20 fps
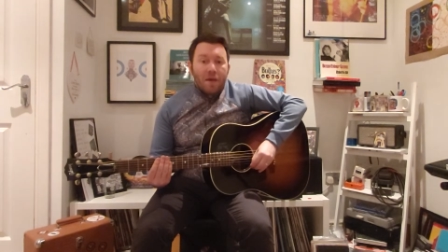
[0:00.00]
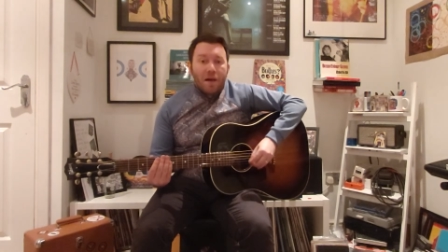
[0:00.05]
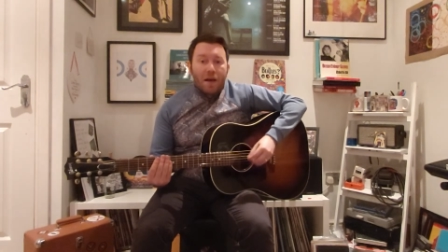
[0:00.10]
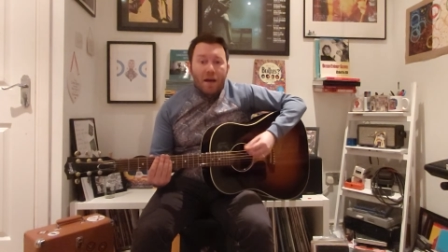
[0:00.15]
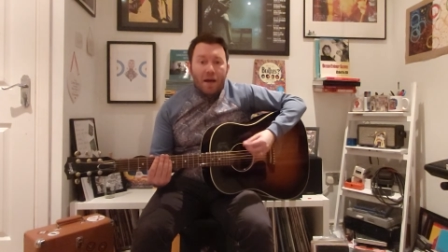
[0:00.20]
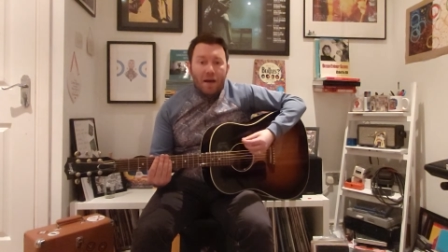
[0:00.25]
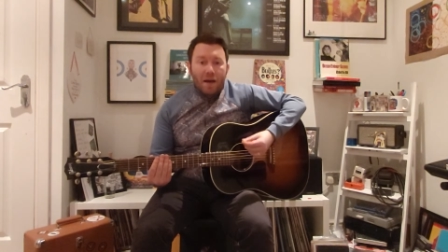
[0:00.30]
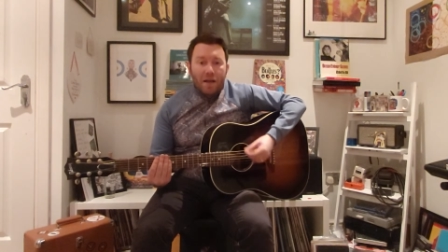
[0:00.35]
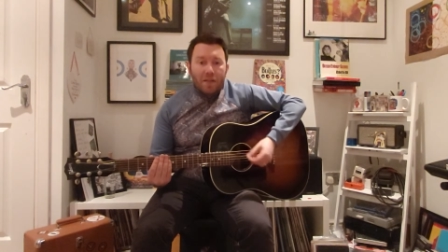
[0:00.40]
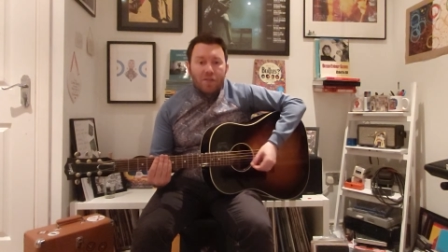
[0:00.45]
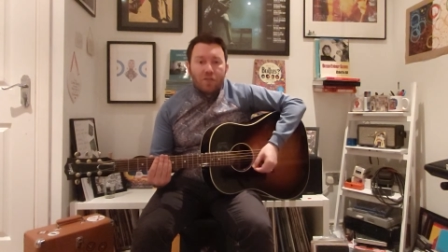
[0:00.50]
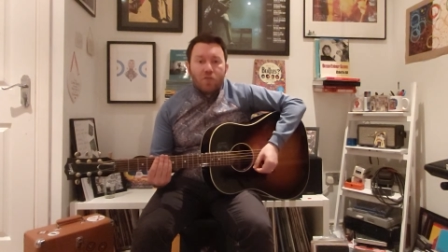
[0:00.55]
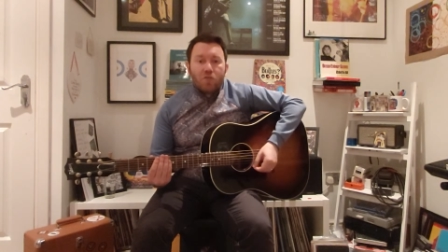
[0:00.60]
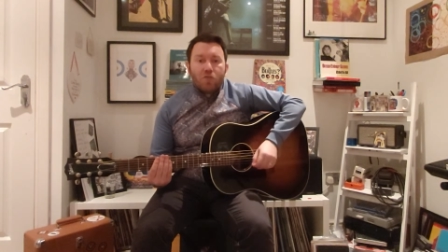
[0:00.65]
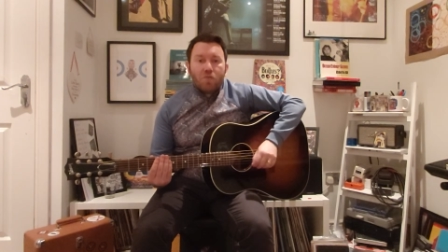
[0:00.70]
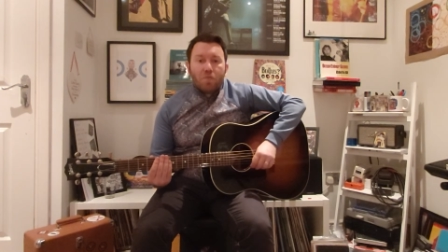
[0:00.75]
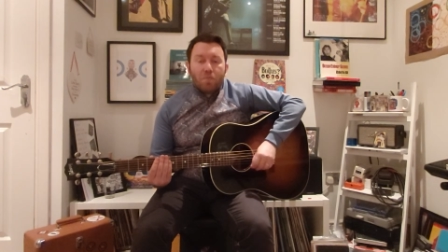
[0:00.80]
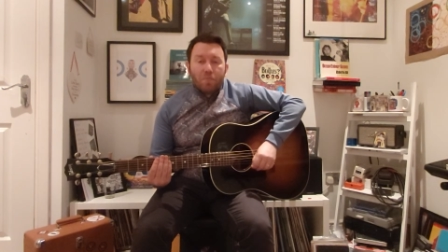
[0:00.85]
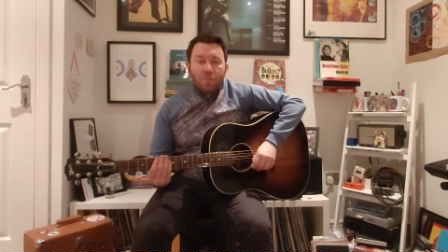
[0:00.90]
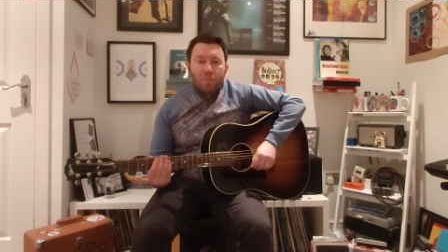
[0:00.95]
and
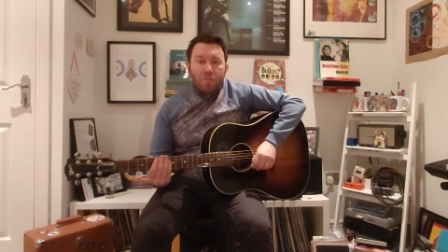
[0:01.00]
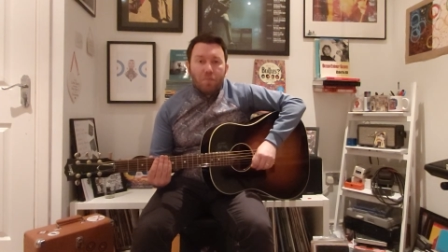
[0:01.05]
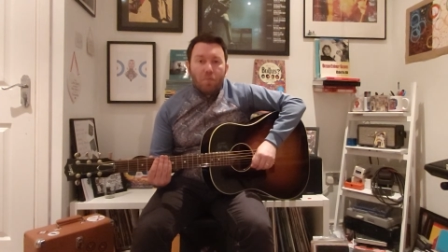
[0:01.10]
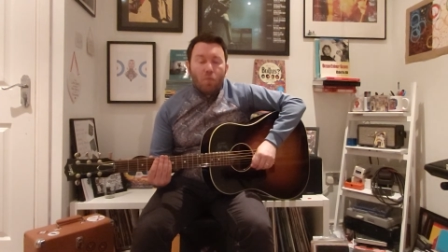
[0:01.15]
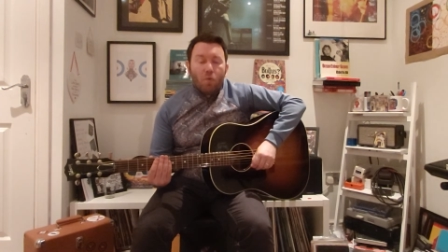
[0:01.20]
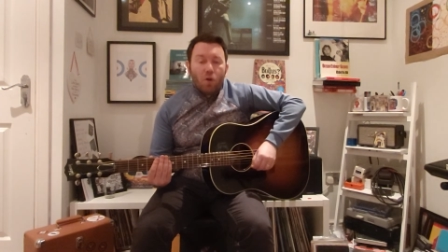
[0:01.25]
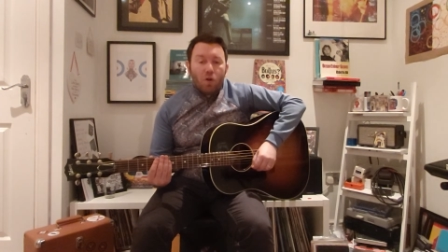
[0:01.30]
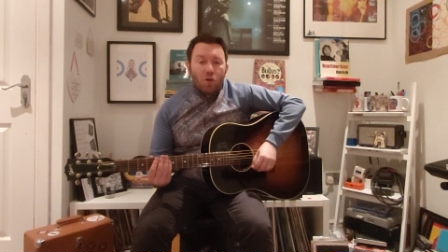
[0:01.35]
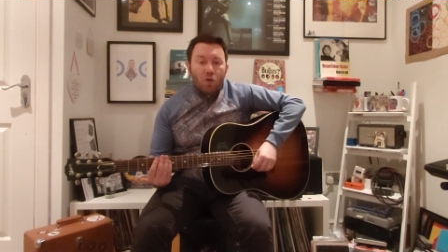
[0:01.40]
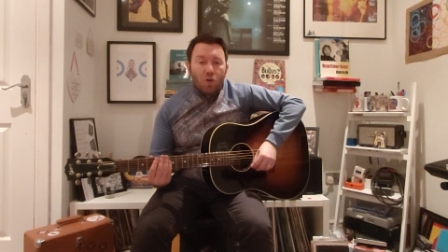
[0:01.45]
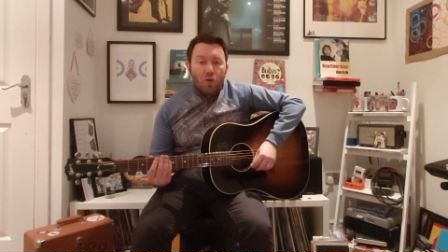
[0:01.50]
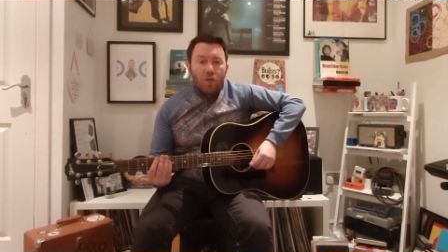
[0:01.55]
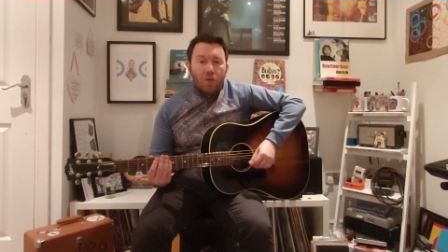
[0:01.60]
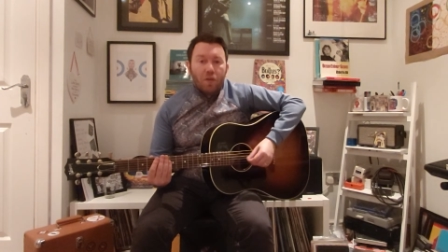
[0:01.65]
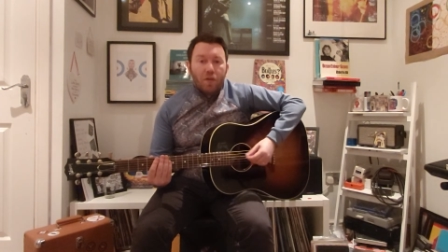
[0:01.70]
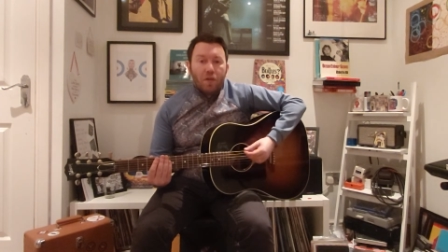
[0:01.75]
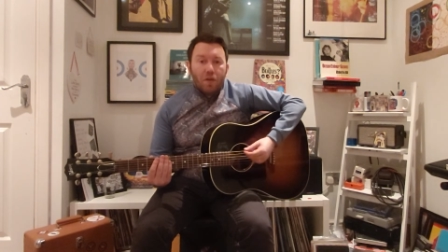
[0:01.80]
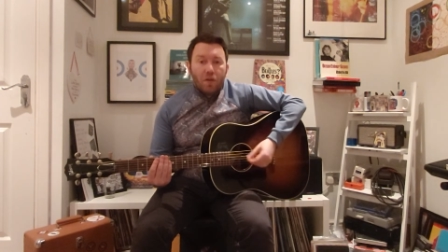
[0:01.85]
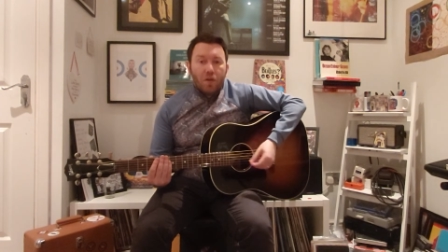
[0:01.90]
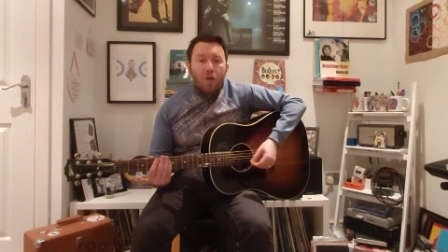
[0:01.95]
just work on
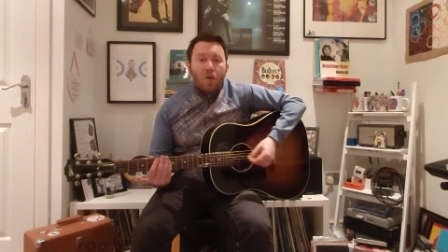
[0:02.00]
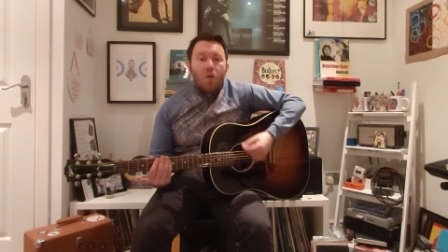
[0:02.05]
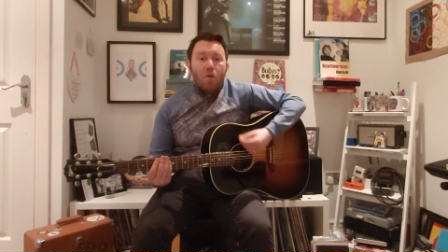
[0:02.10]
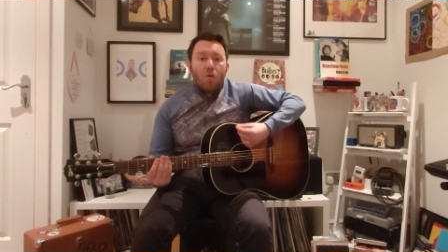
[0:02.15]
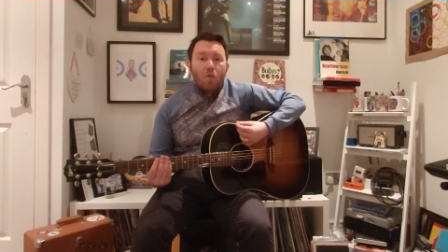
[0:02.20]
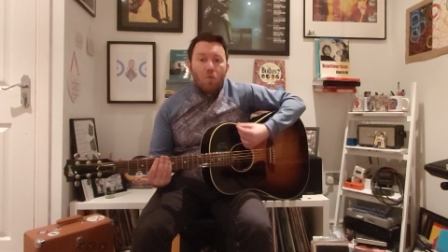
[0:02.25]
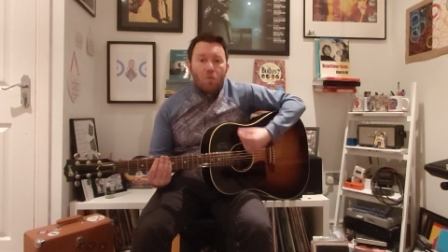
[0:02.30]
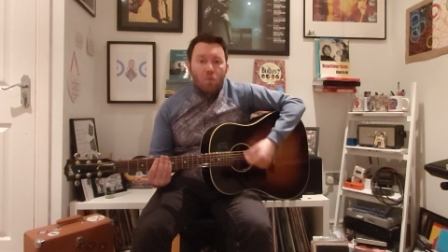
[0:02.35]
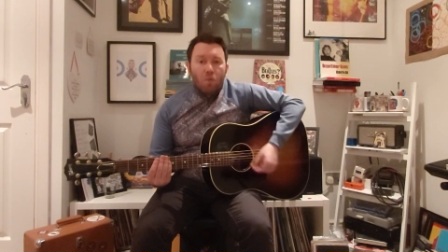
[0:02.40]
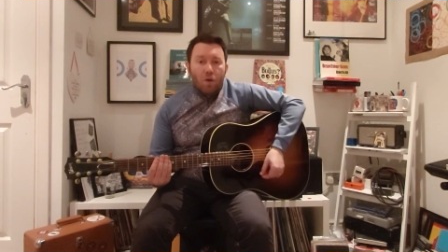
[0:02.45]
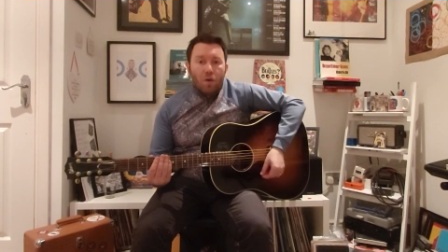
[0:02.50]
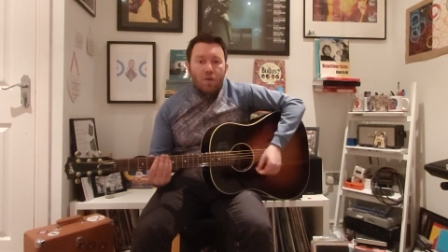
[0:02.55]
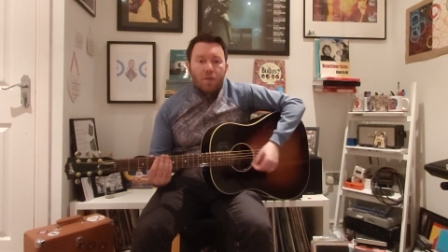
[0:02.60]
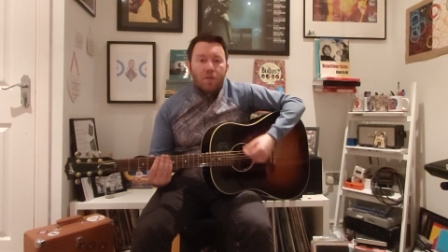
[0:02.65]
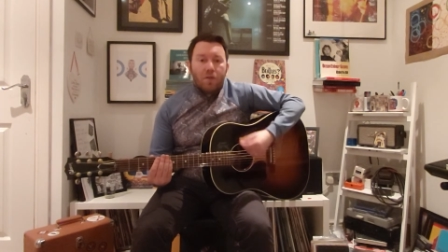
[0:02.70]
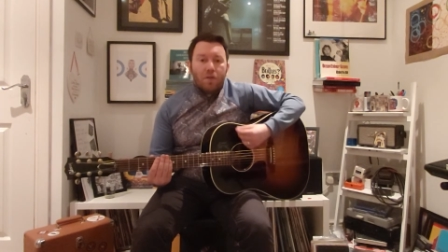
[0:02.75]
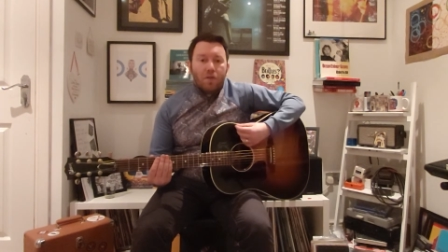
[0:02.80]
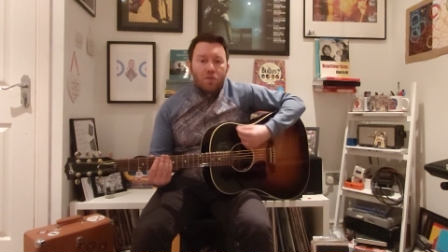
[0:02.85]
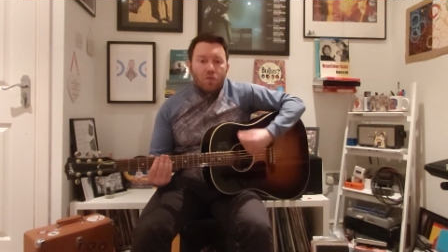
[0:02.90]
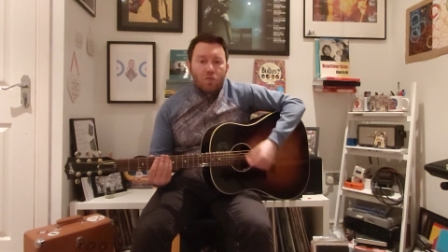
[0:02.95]
1,
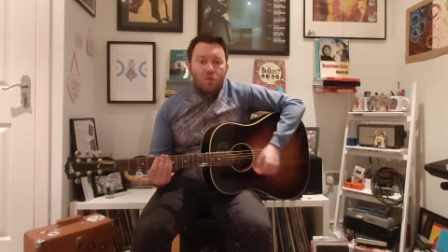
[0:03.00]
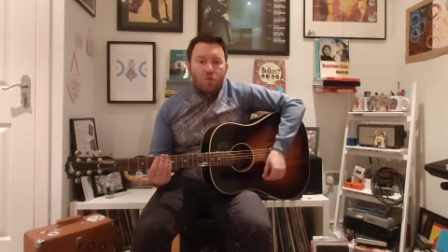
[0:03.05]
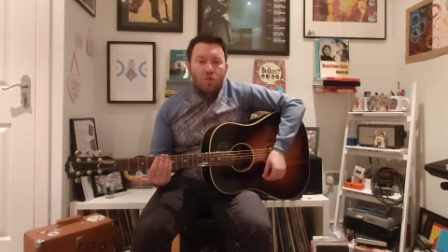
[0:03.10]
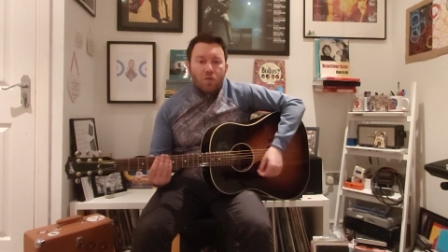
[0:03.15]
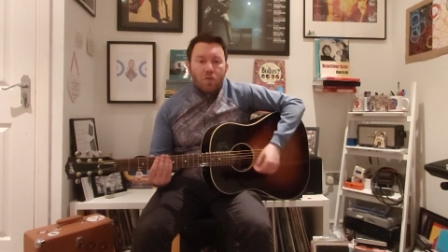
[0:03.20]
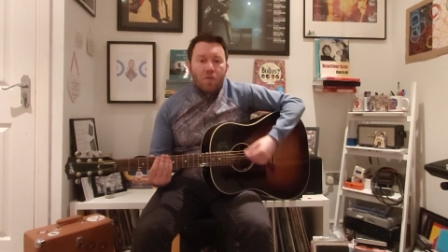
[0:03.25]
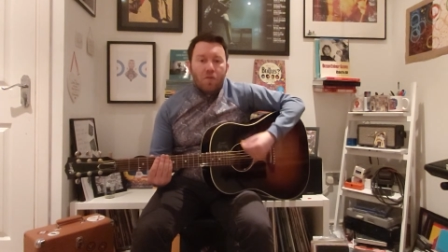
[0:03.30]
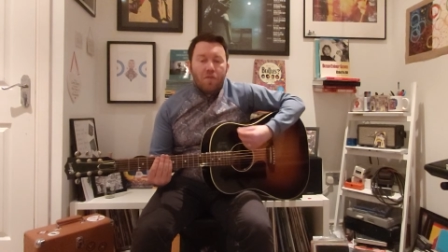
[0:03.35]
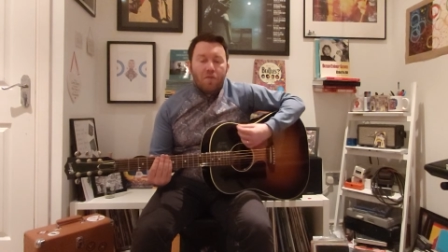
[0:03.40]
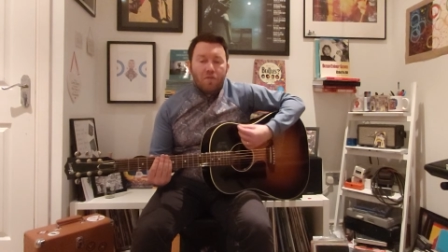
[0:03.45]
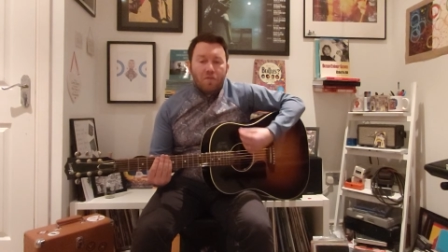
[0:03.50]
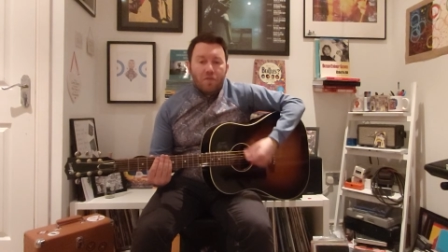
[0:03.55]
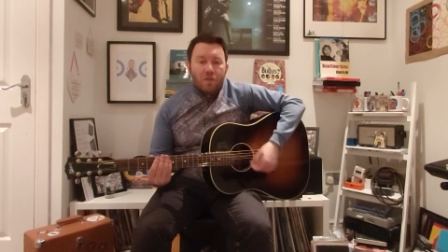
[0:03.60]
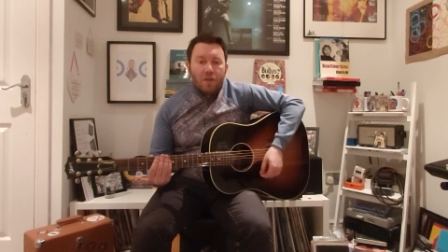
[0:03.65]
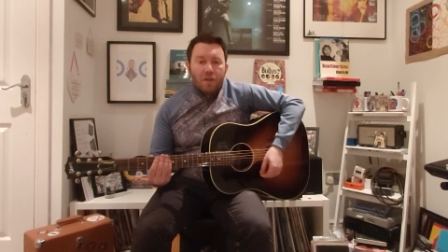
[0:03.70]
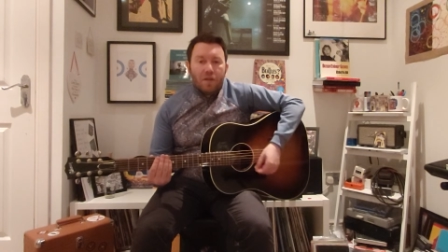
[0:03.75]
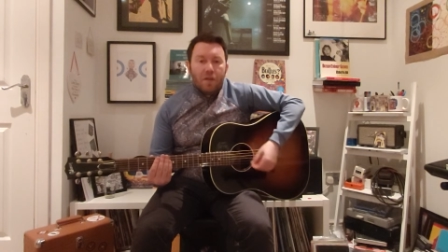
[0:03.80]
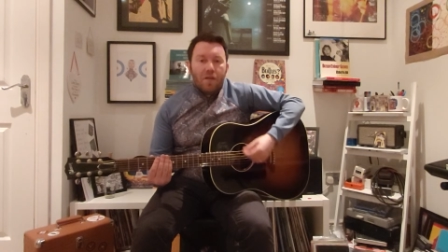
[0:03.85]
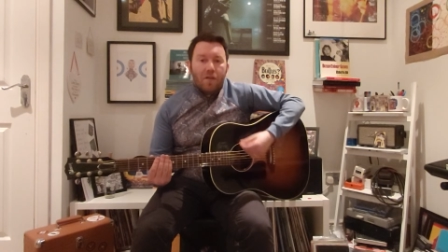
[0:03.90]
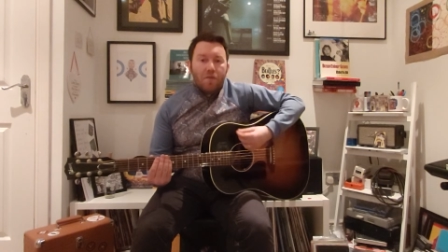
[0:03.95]
2,
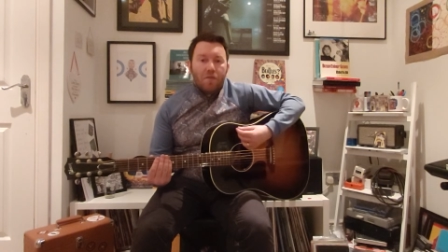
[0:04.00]
3,